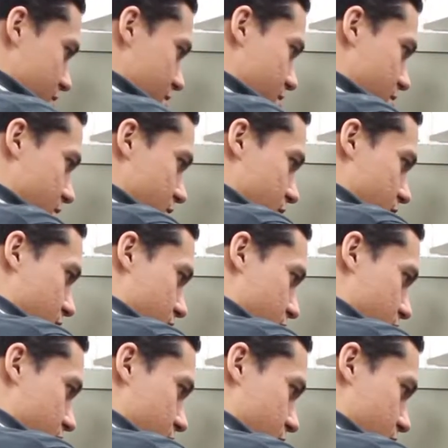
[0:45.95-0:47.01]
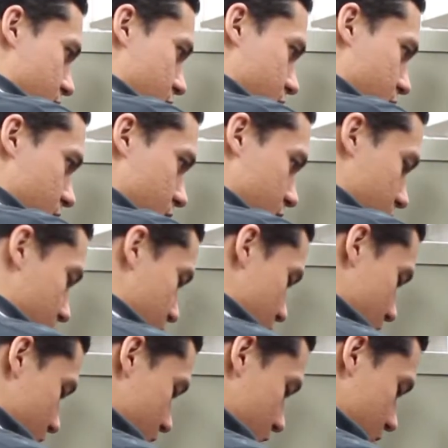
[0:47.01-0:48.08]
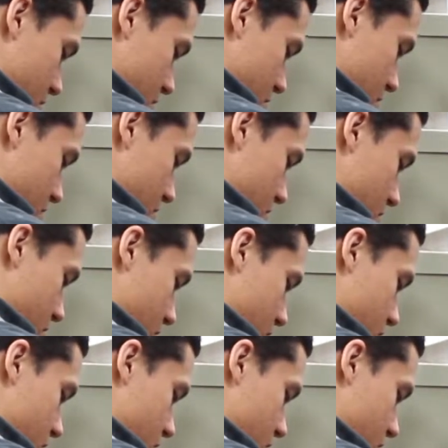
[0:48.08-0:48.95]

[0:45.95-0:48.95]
title of my project is uh,